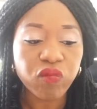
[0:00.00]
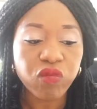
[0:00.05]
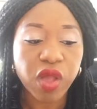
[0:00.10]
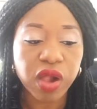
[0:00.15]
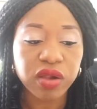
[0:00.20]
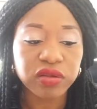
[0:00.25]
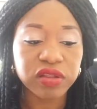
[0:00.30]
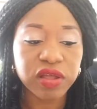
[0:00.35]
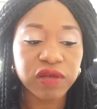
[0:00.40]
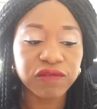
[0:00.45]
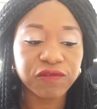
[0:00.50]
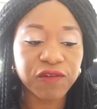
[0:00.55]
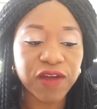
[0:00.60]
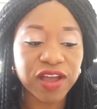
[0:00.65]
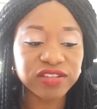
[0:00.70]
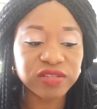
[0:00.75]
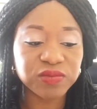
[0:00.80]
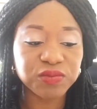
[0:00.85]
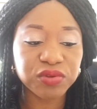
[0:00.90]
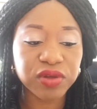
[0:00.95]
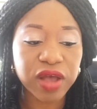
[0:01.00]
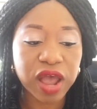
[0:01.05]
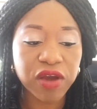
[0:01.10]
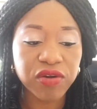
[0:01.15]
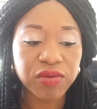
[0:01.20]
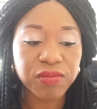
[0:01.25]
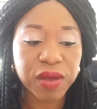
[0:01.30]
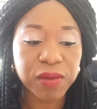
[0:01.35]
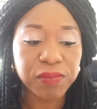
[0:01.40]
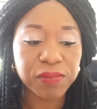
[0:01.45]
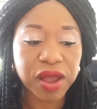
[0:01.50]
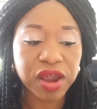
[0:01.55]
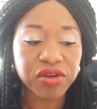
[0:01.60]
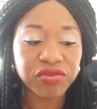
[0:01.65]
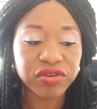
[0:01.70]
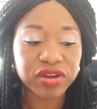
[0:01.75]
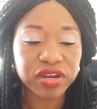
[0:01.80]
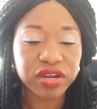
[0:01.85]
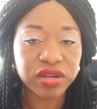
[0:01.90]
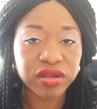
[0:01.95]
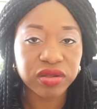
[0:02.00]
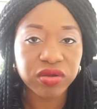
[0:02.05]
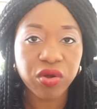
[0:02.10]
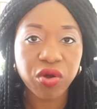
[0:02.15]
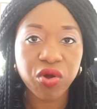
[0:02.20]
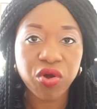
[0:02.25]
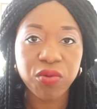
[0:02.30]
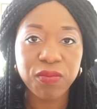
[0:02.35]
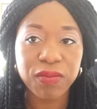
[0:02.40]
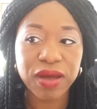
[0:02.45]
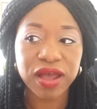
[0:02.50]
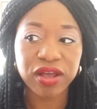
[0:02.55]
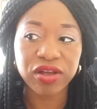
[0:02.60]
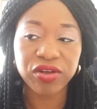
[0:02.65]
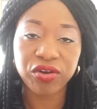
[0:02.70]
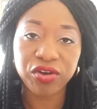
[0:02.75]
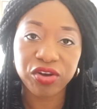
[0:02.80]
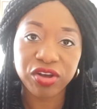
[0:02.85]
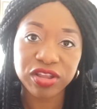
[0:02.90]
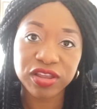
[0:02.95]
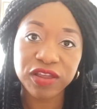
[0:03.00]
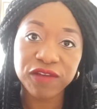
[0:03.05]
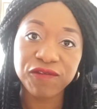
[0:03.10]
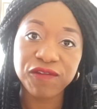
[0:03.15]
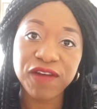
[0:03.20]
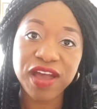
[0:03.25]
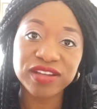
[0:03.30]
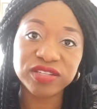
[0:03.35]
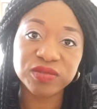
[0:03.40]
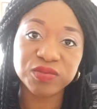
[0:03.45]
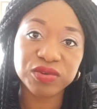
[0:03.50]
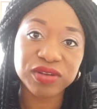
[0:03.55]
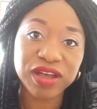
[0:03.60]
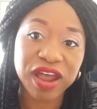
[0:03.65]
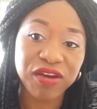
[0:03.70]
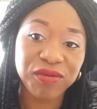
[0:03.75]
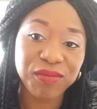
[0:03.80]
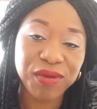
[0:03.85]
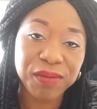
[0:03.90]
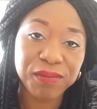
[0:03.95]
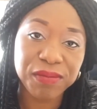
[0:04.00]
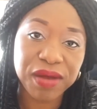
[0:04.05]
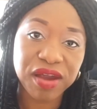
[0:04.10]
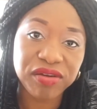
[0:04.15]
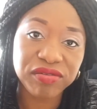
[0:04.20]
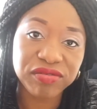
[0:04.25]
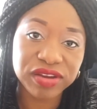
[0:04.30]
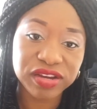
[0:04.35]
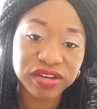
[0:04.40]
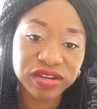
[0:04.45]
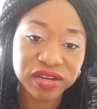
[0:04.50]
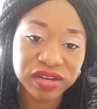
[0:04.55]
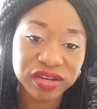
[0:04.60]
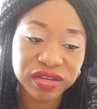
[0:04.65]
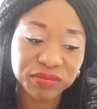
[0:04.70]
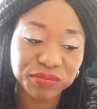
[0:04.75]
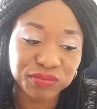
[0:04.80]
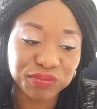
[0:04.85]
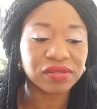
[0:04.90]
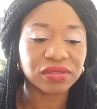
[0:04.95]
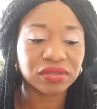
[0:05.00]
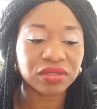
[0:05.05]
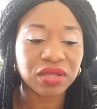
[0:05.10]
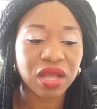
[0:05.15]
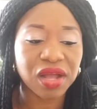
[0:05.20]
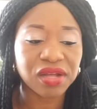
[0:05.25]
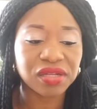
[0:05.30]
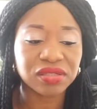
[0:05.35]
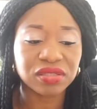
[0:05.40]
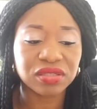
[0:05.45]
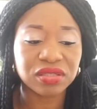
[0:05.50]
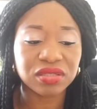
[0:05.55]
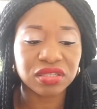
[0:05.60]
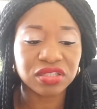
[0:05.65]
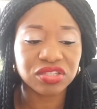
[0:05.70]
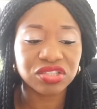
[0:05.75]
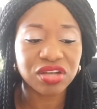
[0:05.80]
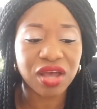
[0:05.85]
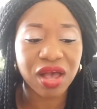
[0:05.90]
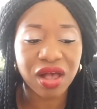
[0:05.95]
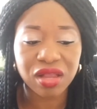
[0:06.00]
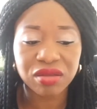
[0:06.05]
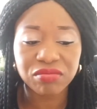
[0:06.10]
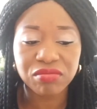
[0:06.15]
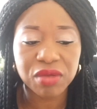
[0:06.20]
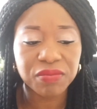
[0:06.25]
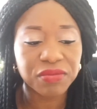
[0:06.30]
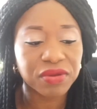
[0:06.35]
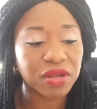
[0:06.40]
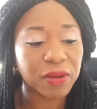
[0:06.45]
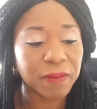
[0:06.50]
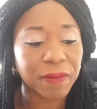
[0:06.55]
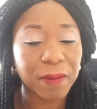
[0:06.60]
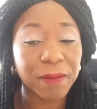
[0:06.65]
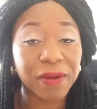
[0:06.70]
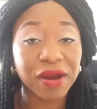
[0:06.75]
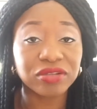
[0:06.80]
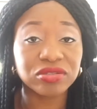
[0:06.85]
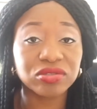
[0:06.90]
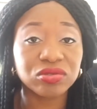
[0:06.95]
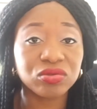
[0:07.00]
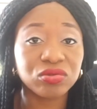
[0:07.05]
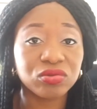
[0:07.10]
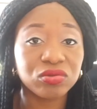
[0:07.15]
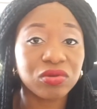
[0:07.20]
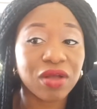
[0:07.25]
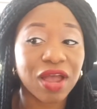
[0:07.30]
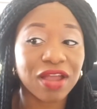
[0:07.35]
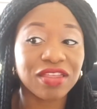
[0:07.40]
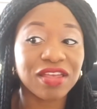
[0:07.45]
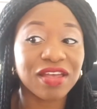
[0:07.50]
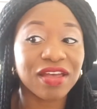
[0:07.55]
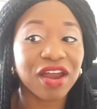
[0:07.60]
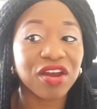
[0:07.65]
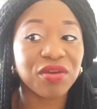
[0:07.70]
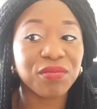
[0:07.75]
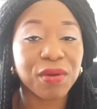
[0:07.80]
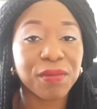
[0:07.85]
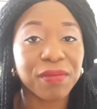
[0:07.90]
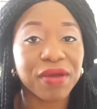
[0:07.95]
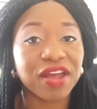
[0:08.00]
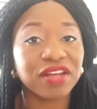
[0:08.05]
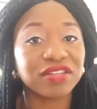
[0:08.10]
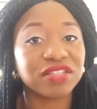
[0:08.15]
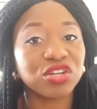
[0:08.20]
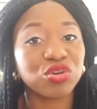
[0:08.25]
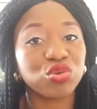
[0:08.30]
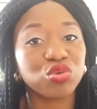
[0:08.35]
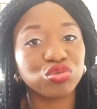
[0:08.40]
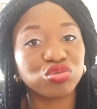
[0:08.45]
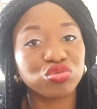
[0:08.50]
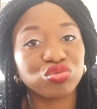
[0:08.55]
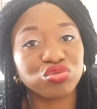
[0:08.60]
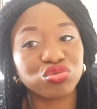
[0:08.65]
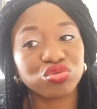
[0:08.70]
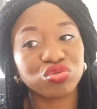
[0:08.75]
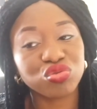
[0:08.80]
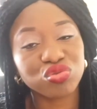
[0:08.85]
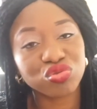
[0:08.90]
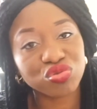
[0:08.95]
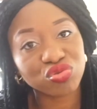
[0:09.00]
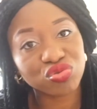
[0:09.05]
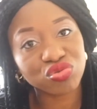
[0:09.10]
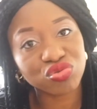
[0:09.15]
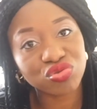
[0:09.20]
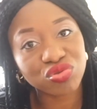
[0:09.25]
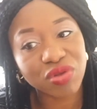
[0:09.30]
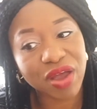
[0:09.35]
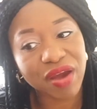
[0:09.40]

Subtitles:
The first book I remember reading, oh my god, the first book I remember reading as a child, maybe in the primary school, I think I remember Eze Goes to School.